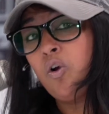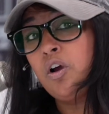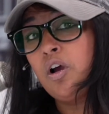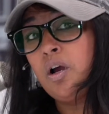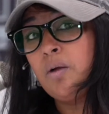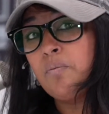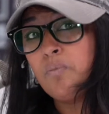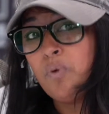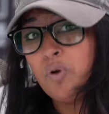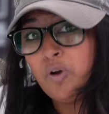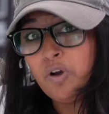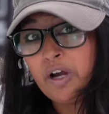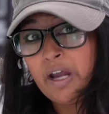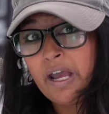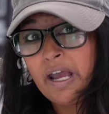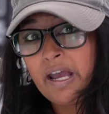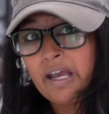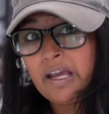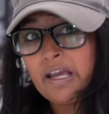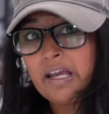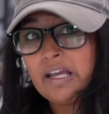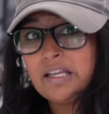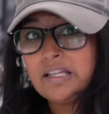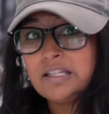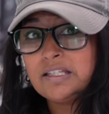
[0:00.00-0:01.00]
or
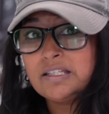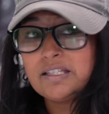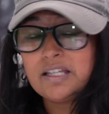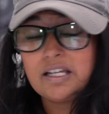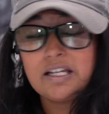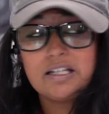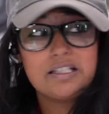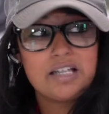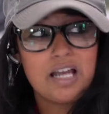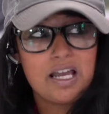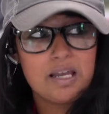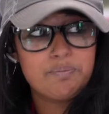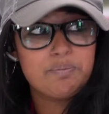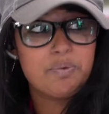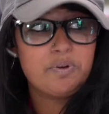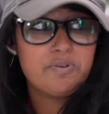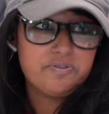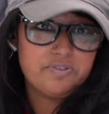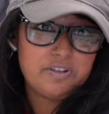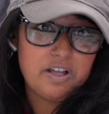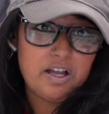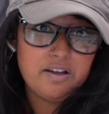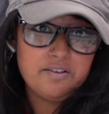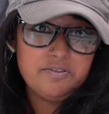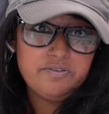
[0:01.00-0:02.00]
amore is a type
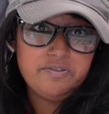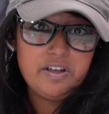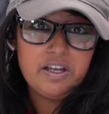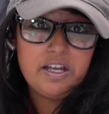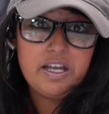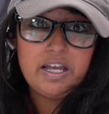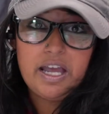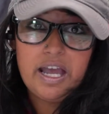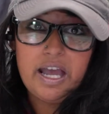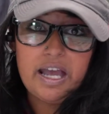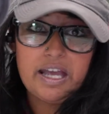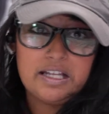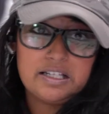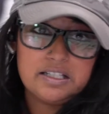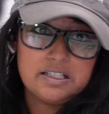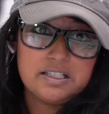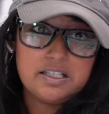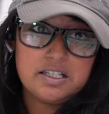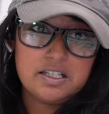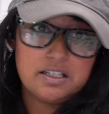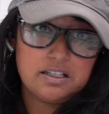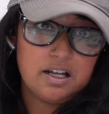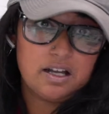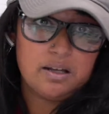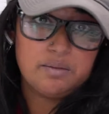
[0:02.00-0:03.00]
of love,
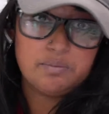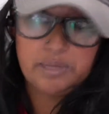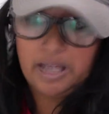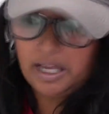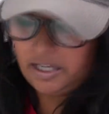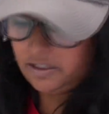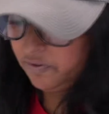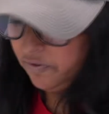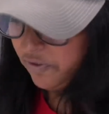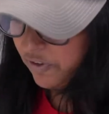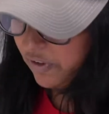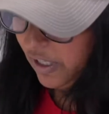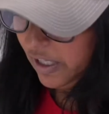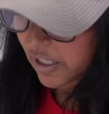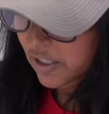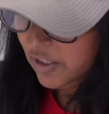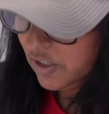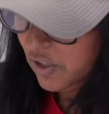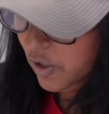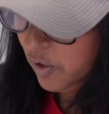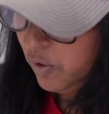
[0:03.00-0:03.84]
and Latin for that.